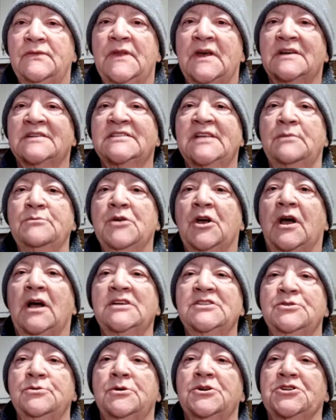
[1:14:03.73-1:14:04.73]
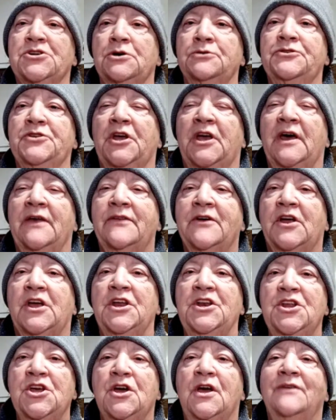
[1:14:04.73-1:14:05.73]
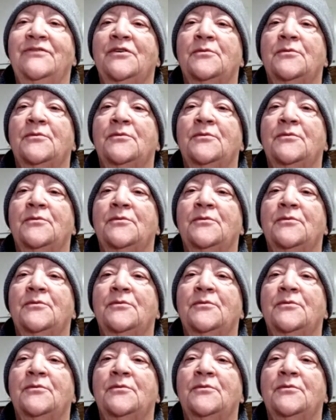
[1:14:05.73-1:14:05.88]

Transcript: next time you guys do a show together, can you give